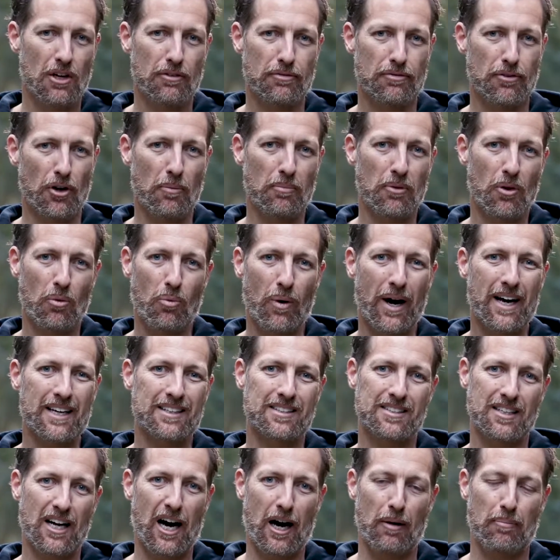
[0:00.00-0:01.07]
from the
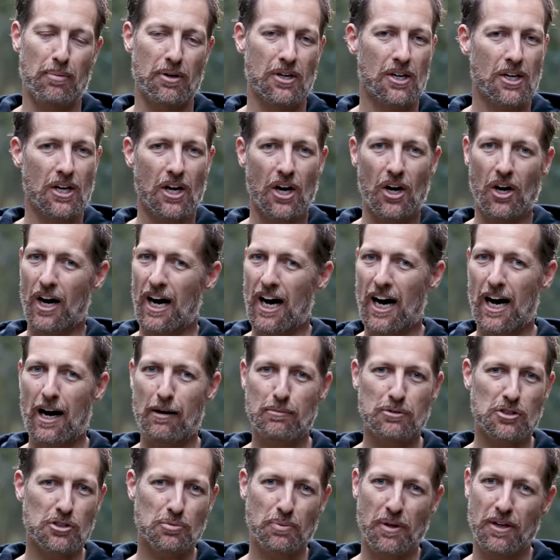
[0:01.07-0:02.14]
waist up. Her
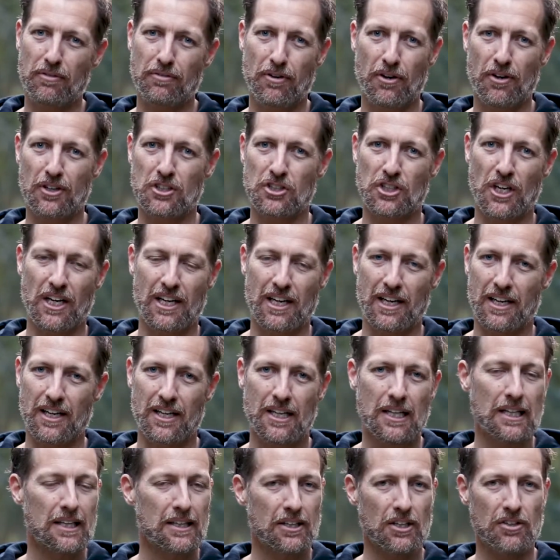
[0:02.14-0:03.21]
arms swing very gently.
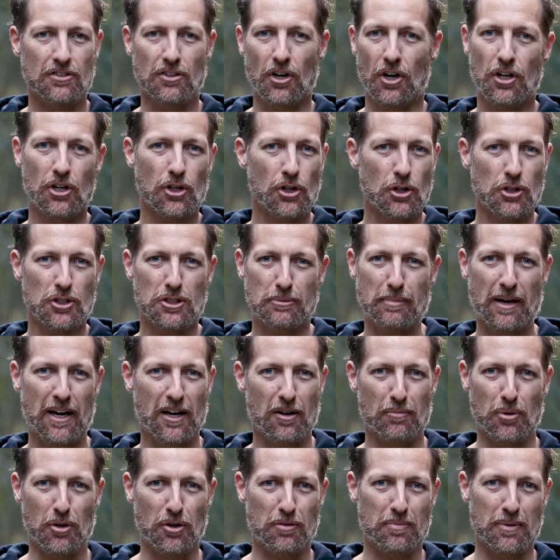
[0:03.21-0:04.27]
There's not a huge amount
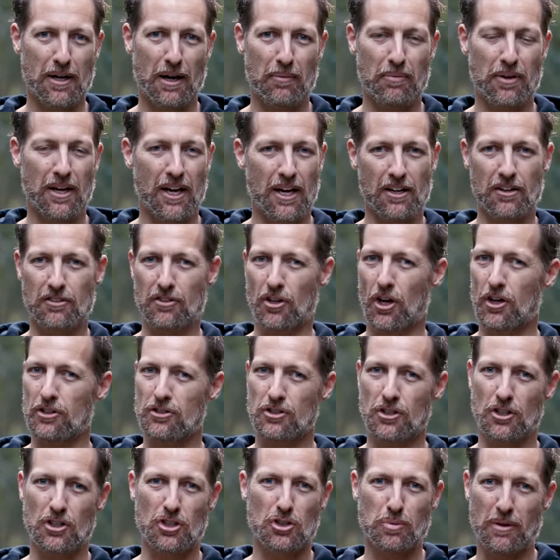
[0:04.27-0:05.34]
of movement up there. There's no
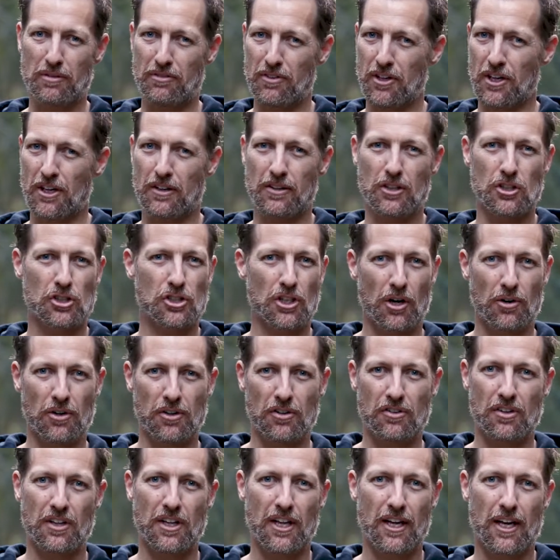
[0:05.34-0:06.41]
sort of swiveling of the
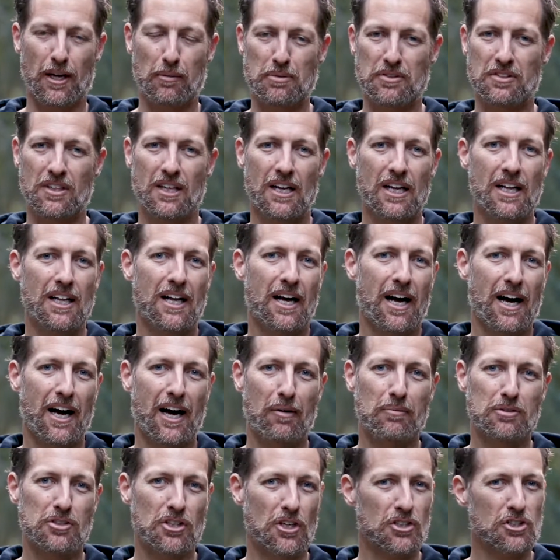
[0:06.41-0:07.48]
shoulders and the hips.
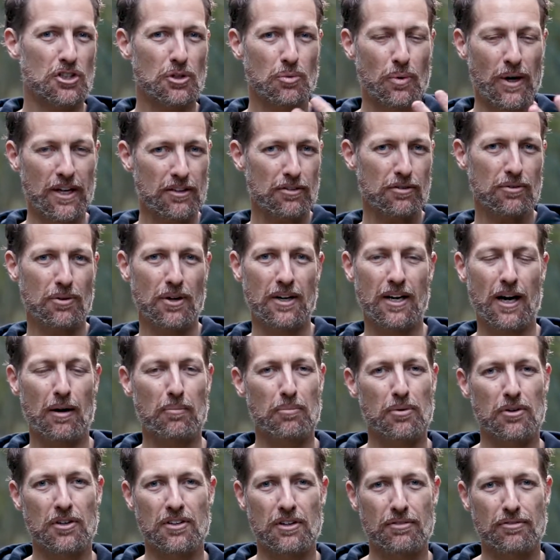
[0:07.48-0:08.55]
So she went through a
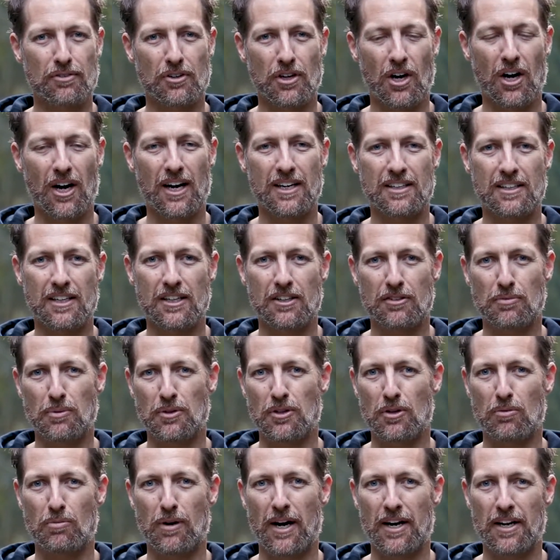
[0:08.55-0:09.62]
number of different ideas with
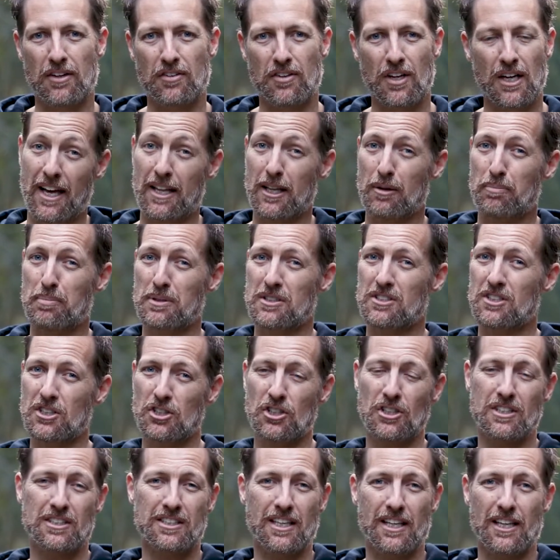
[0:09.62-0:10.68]
the runners and the
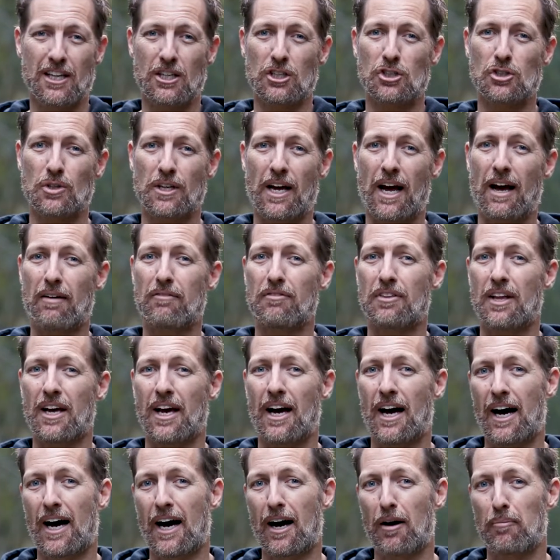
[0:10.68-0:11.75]
positions that they should have their
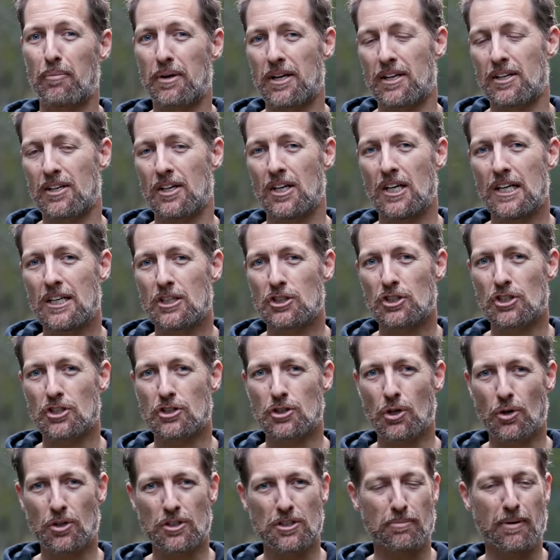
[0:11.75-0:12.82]
arm in. She
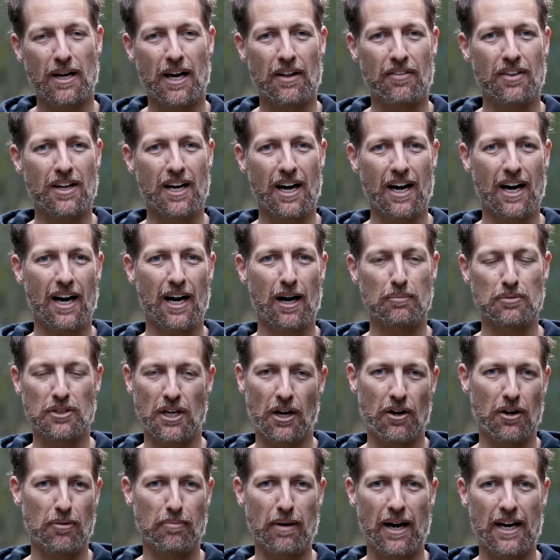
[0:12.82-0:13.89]
talked about the arm
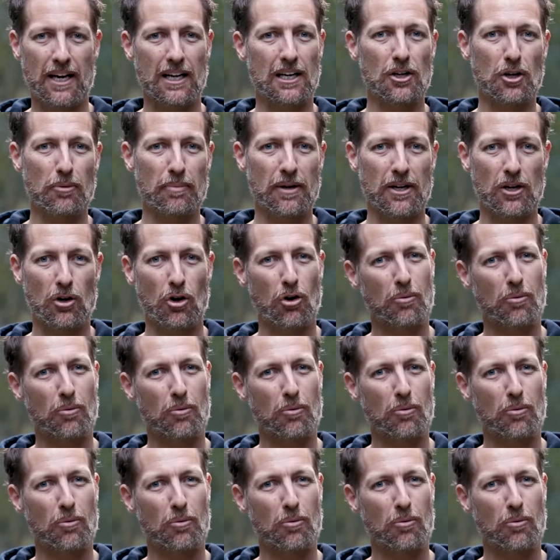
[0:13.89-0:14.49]
going back a little bit,